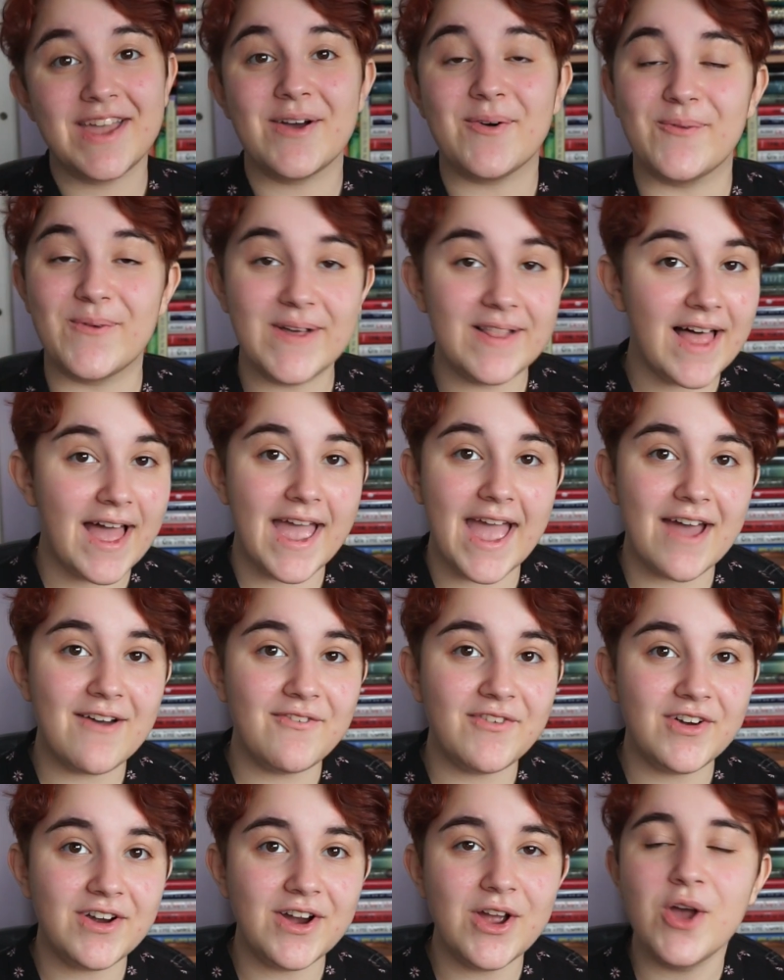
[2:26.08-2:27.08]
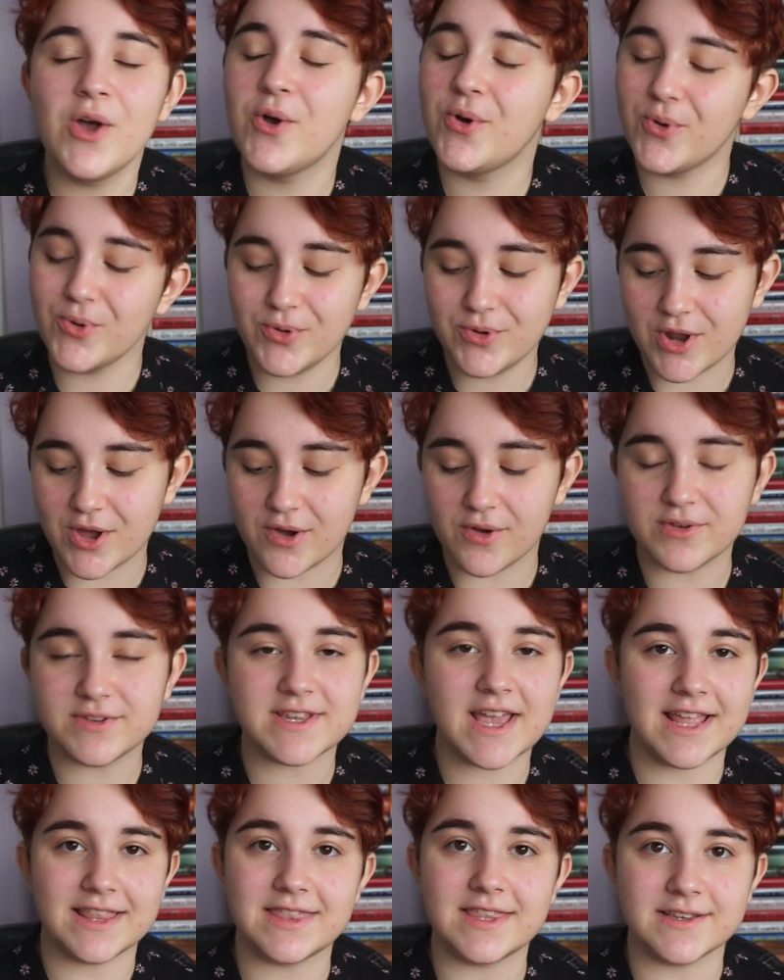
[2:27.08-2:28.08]
Will I ever? Who knows
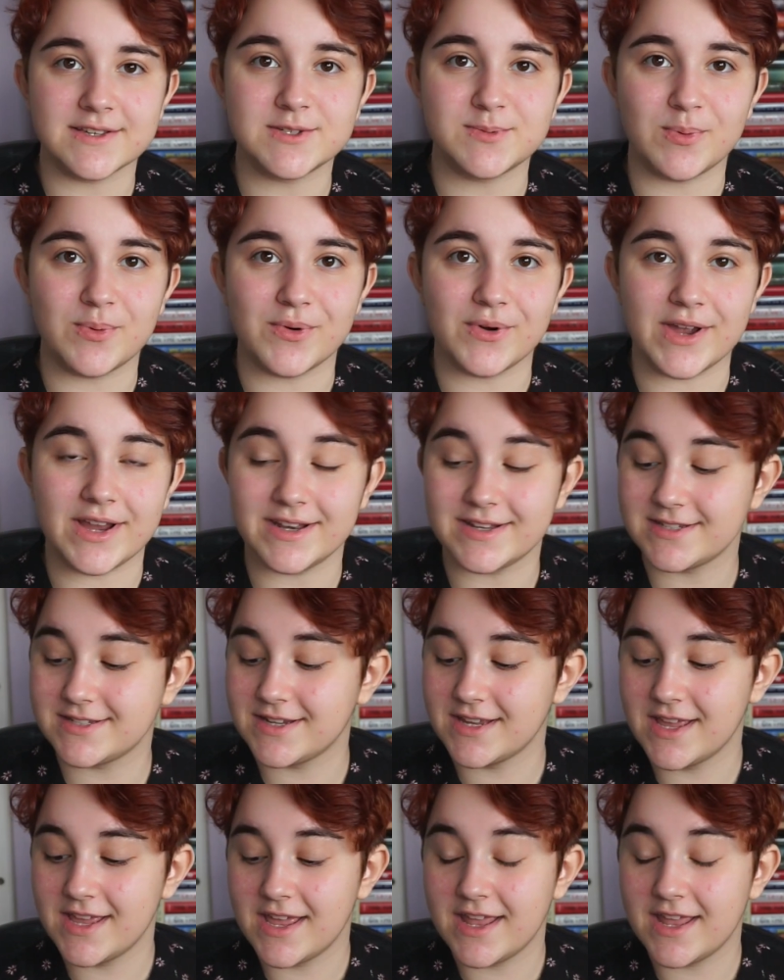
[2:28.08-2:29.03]
at this point.